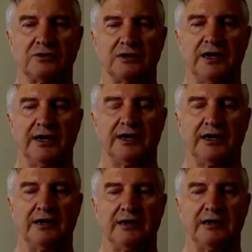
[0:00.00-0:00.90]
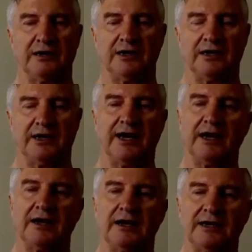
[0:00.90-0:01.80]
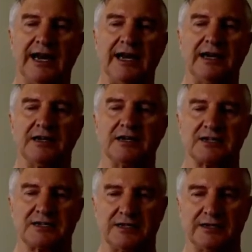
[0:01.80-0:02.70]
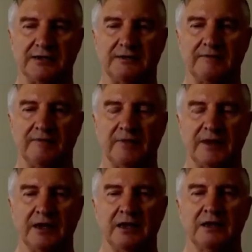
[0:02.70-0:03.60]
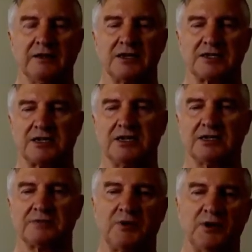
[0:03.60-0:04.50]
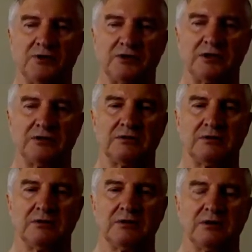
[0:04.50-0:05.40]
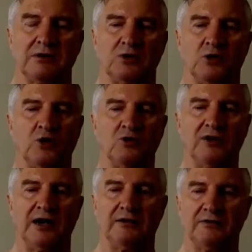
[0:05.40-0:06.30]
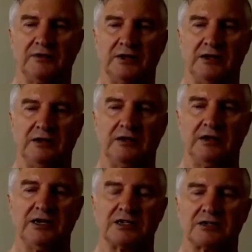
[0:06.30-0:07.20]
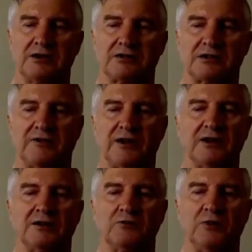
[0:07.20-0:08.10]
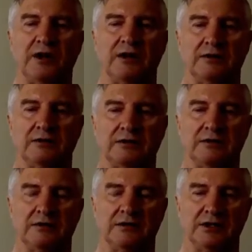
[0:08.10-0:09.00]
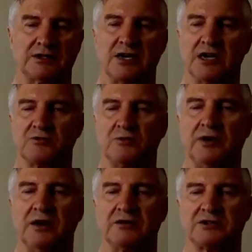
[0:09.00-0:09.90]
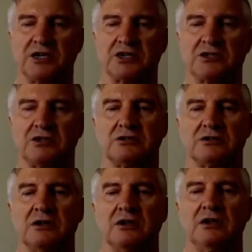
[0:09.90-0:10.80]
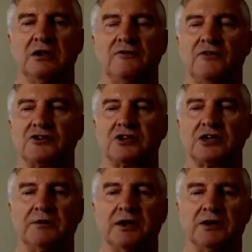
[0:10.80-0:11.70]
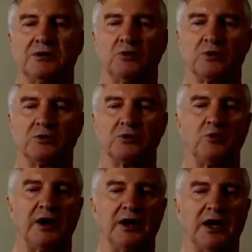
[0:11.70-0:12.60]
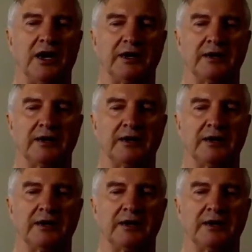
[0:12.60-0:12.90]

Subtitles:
and our air, land and sea. The sea is polluted all around the east coast of England where the Sizewell Power Station is. Fish are coming out of the water with one eye,